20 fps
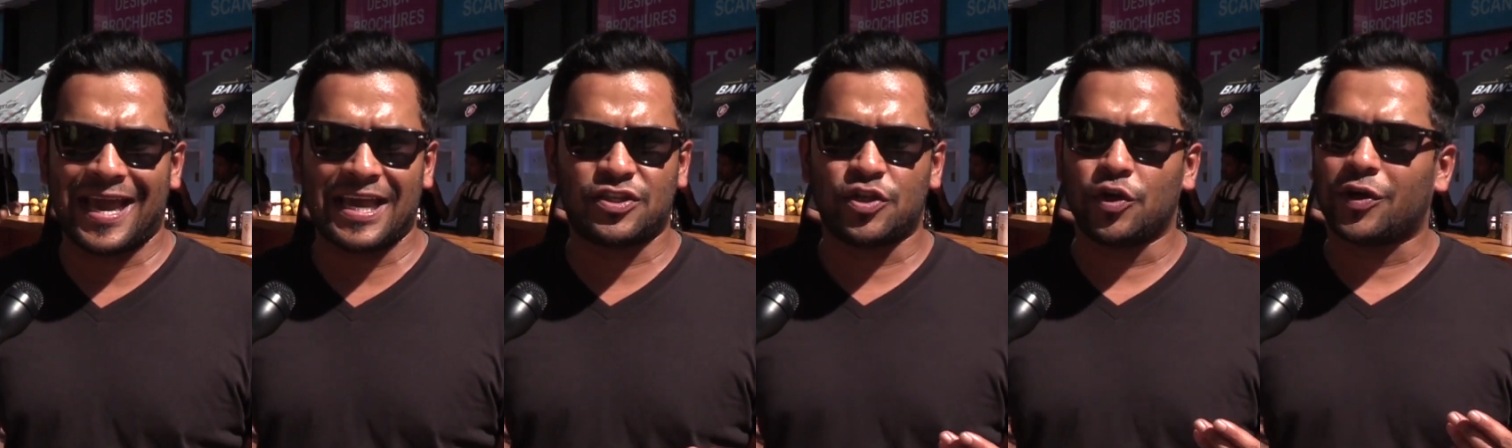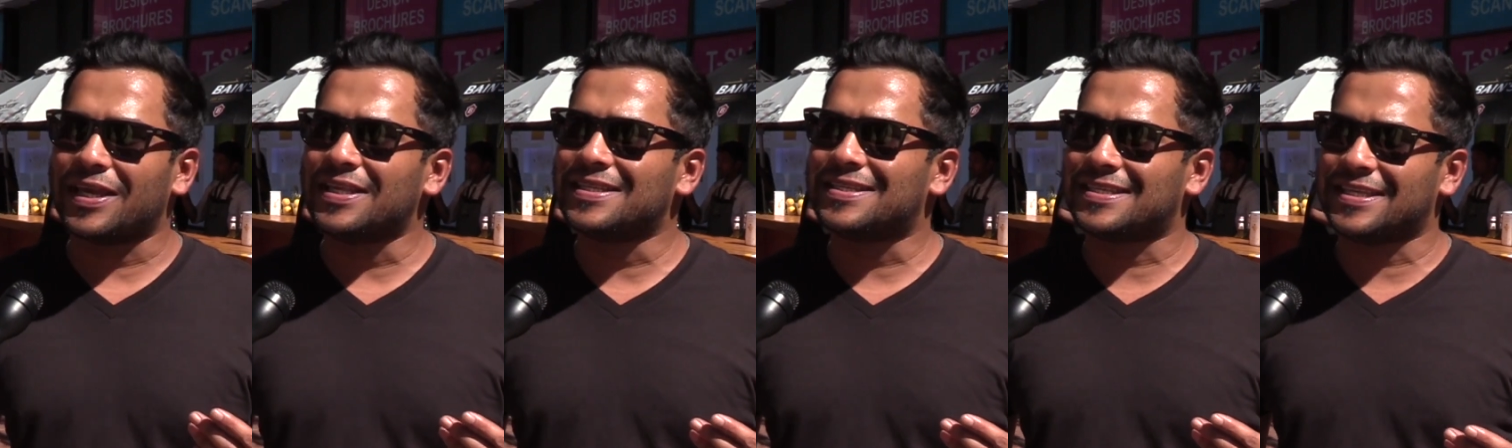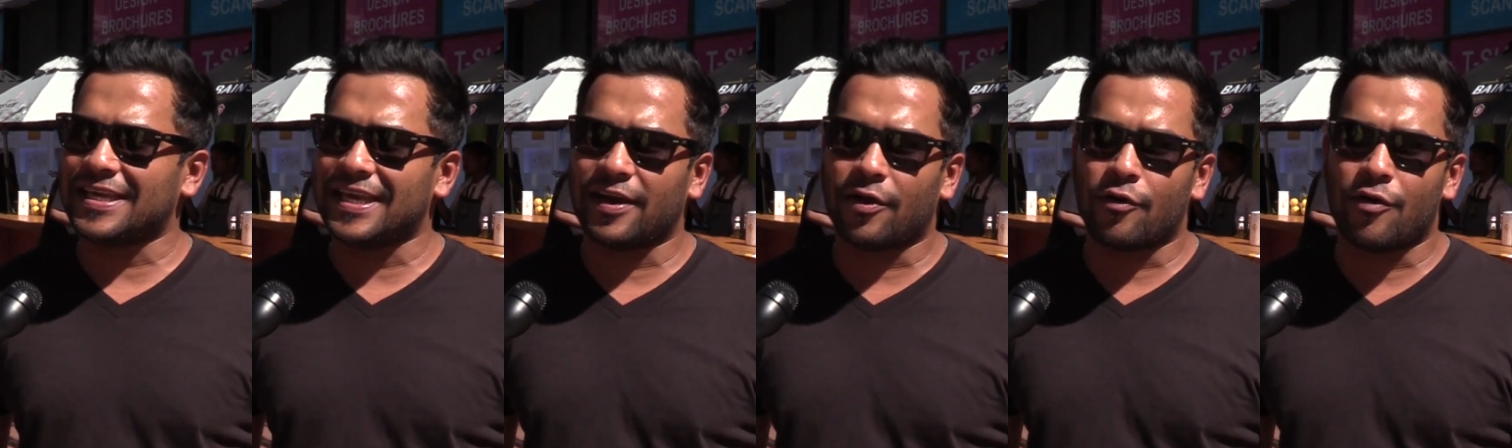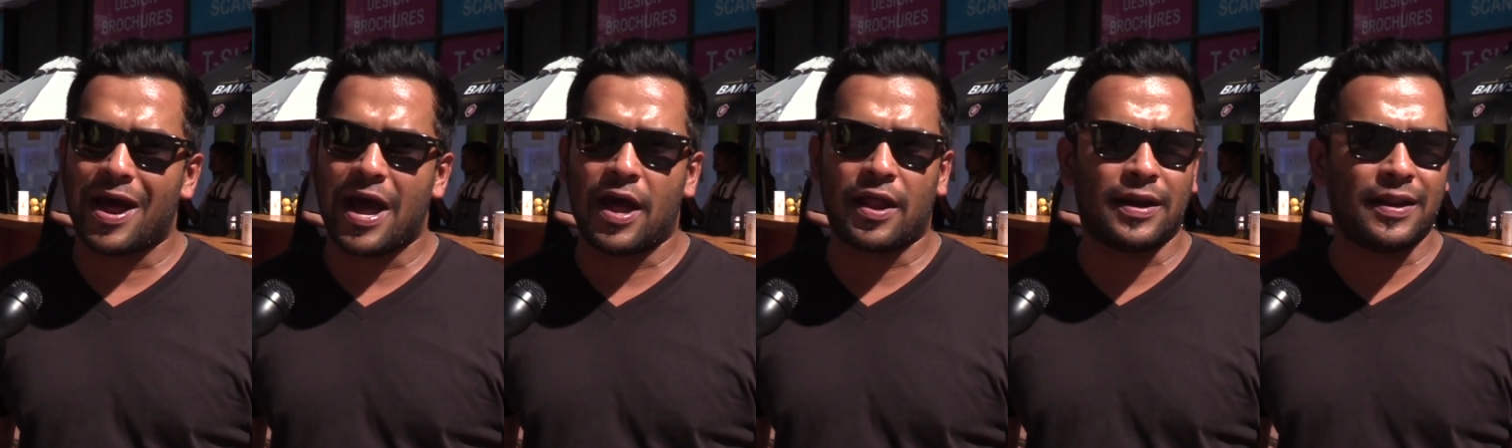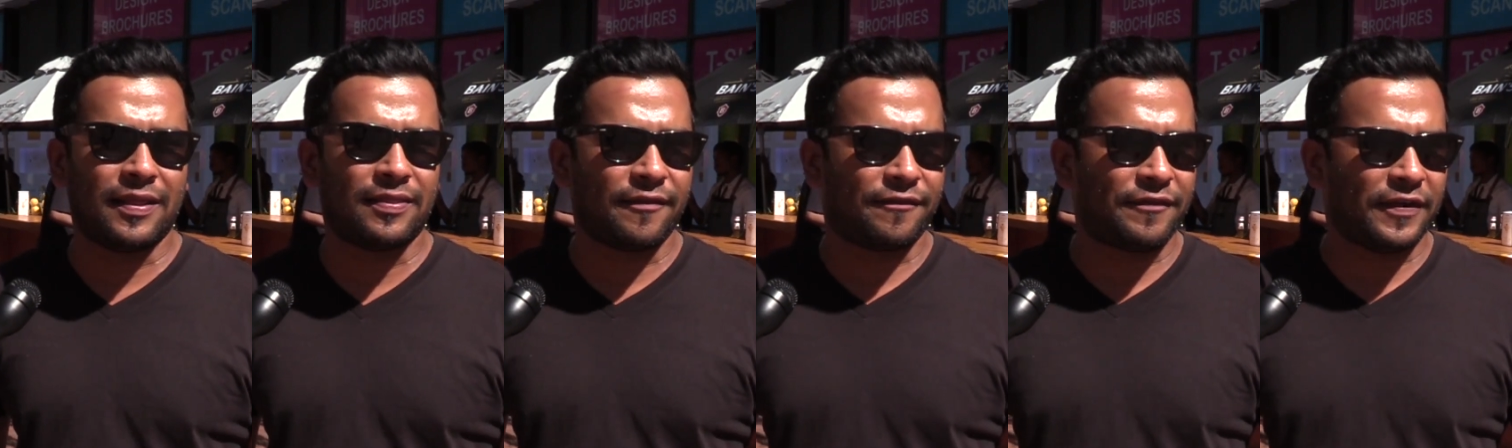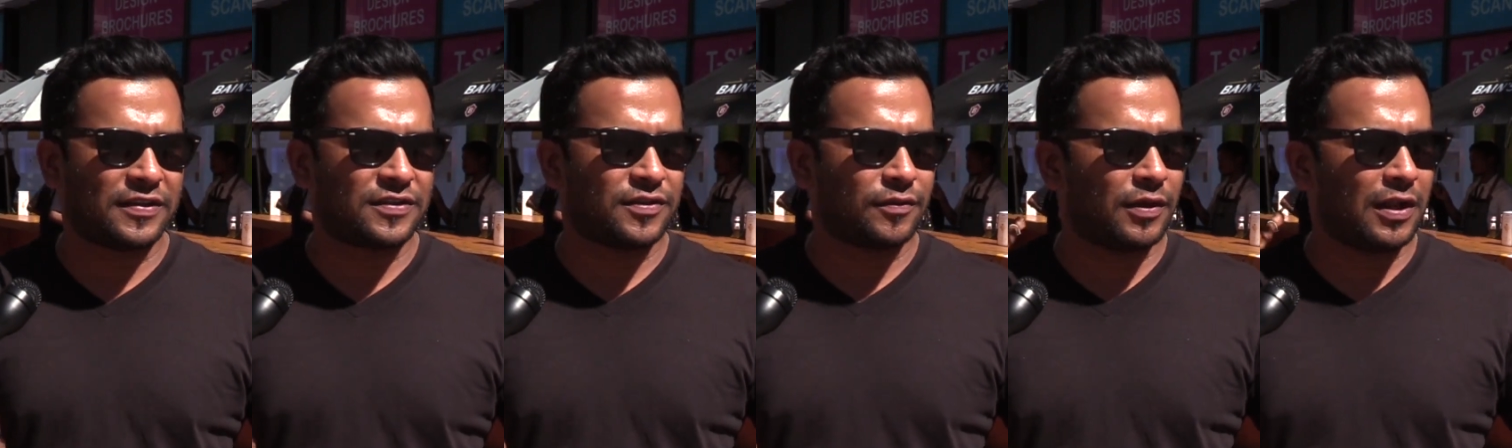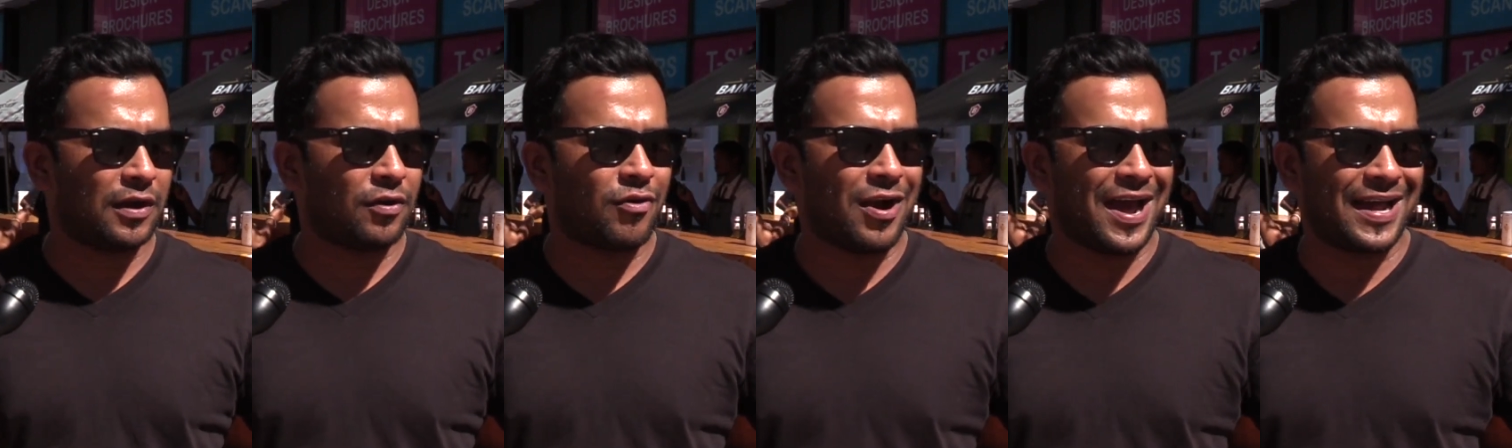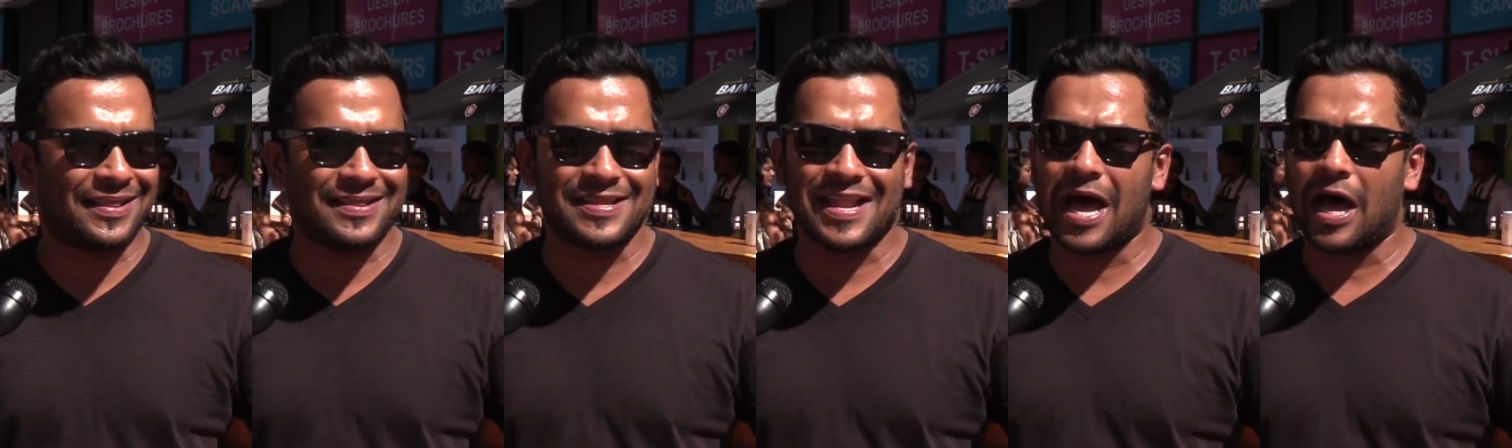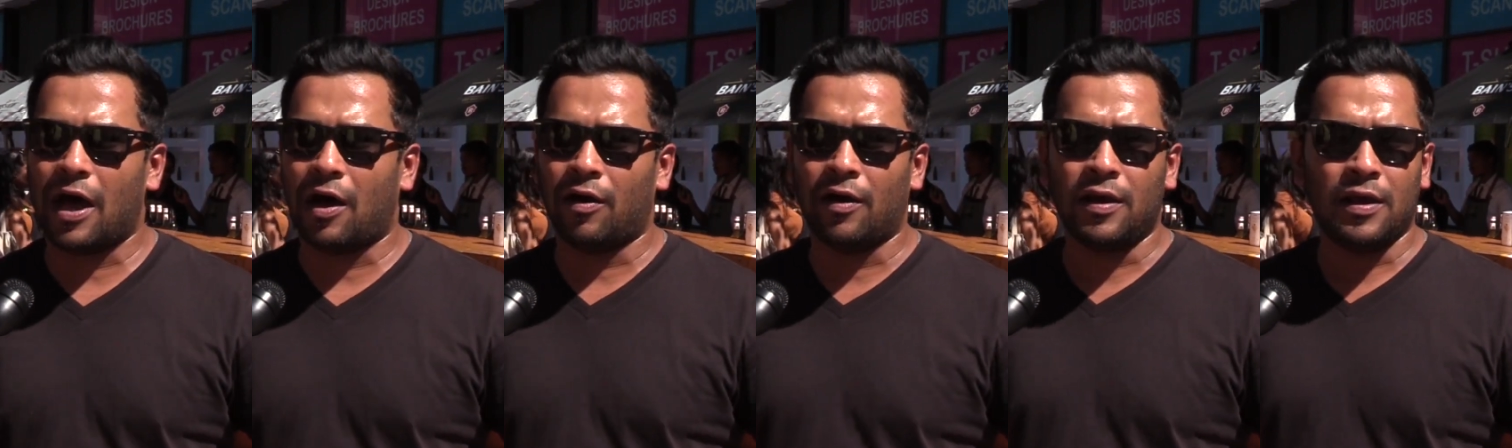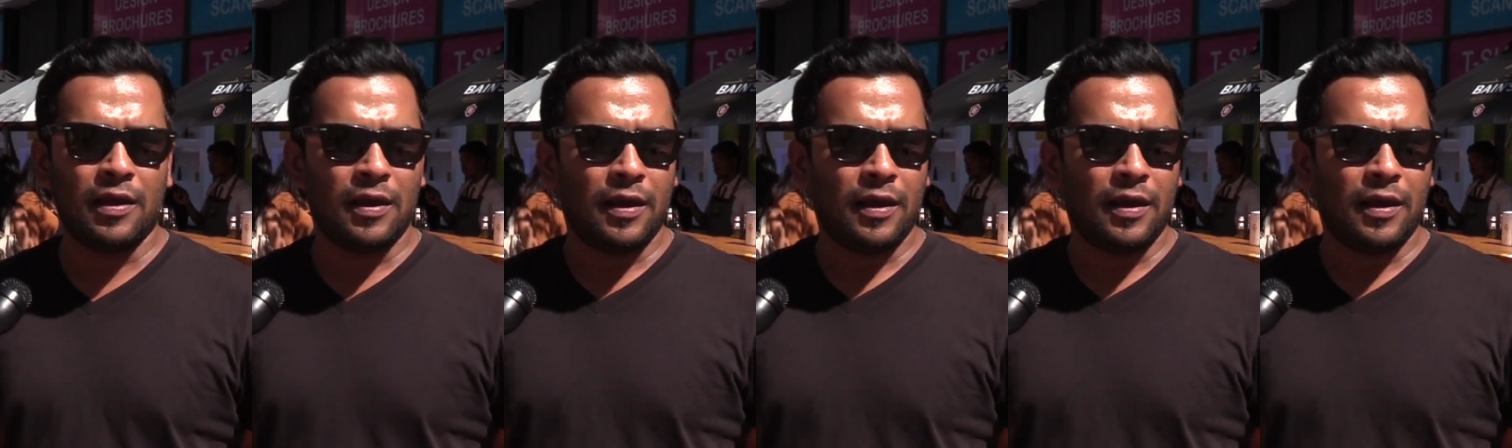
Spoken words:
As you can see around in the festival right now,